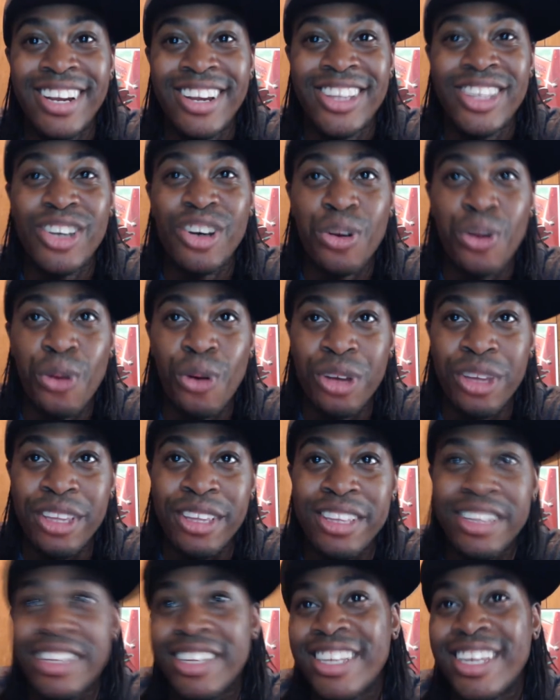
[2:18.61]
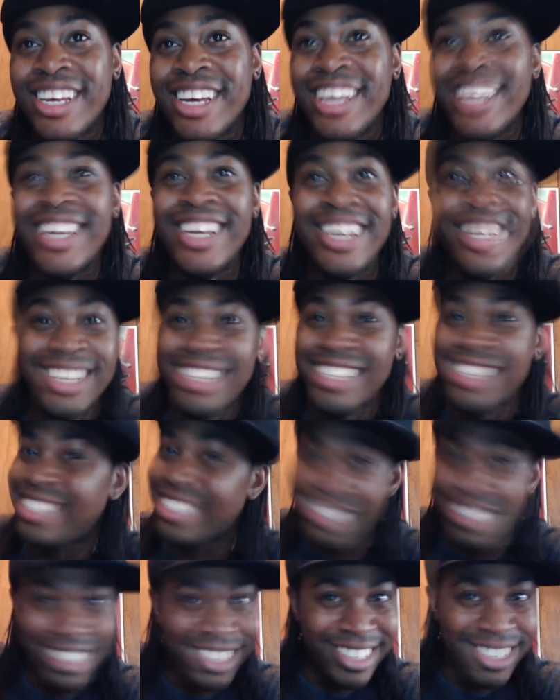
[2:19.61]
Look at Todoroki.
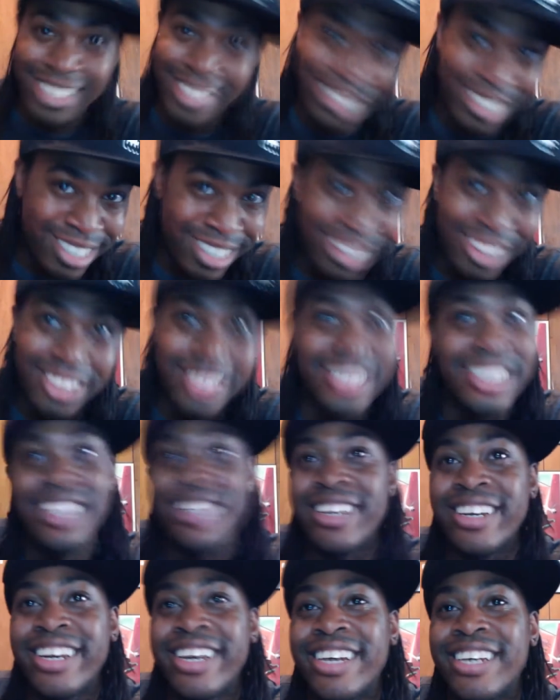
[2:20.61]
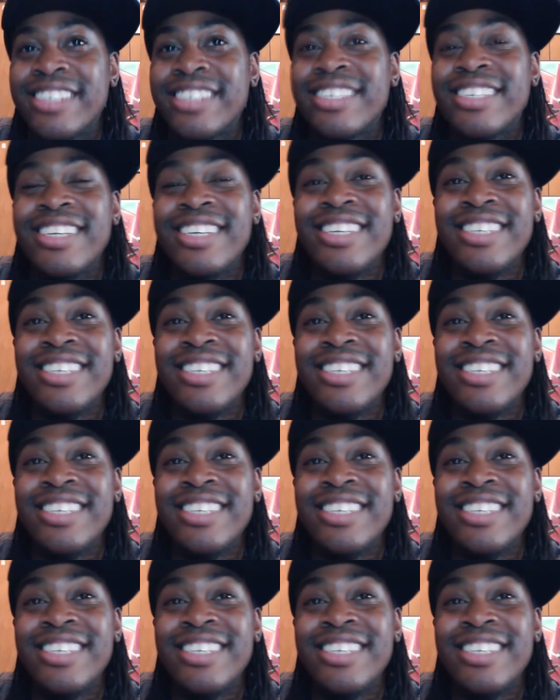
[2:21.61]
Sasuke looking ass.